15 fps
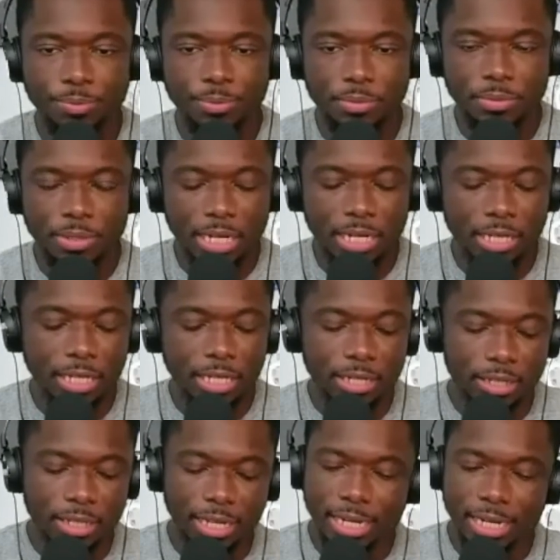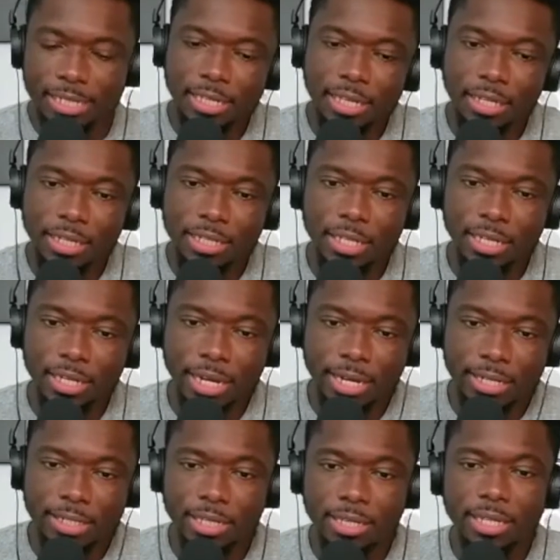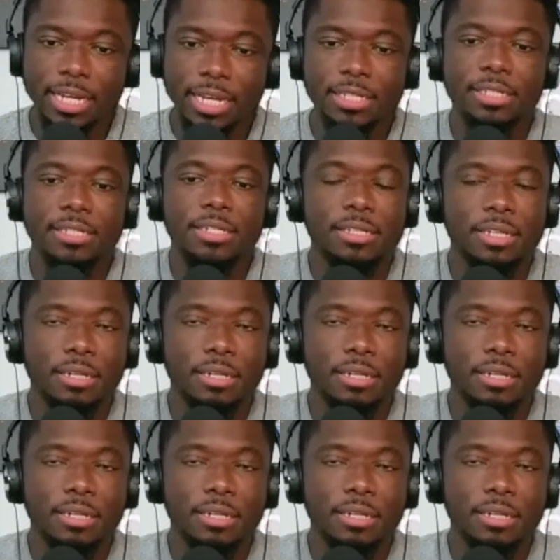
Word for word: And yeah. Like I said, the league is in good hands. Like the next season is going to be